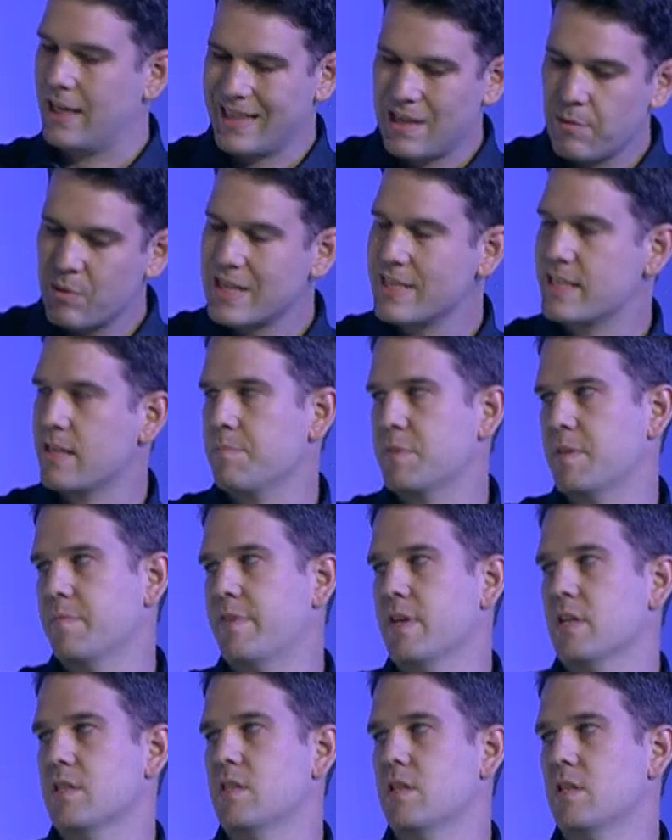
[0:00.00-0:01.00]
and then we attempt some
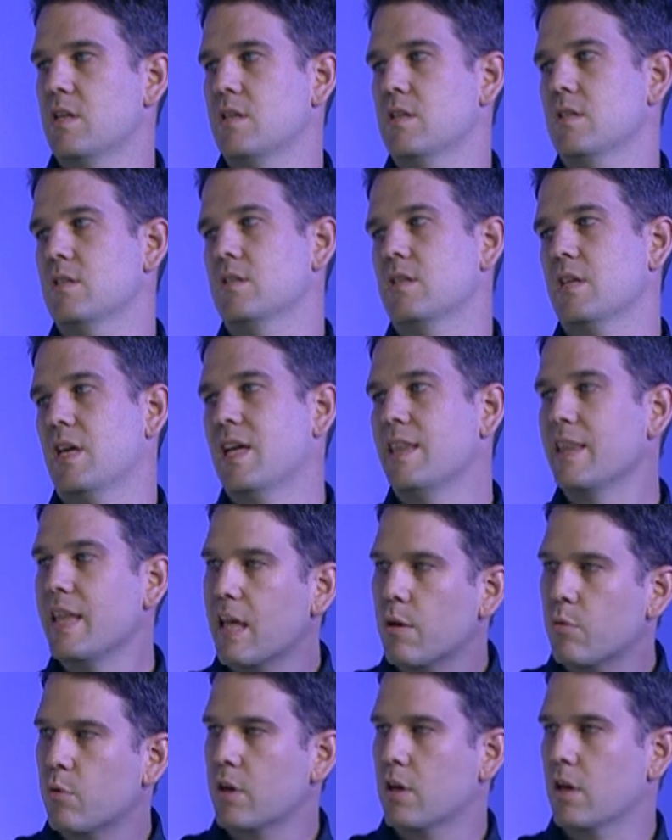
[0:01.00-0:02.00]
fixes, and
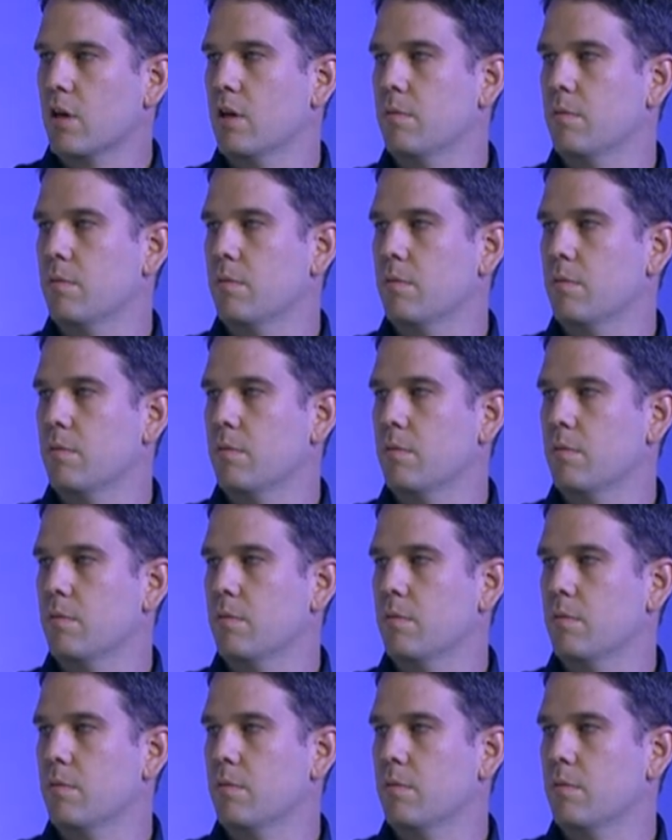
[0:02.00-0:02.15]
then we're I, in a